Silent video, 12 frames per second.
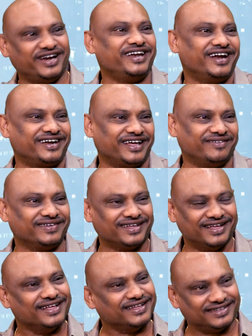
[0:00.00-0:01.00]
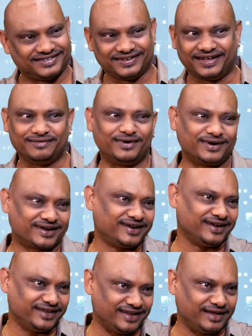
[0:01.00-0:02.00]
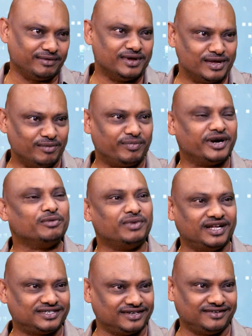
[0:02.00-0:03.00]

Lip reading: India timing. So I work. Pretty much.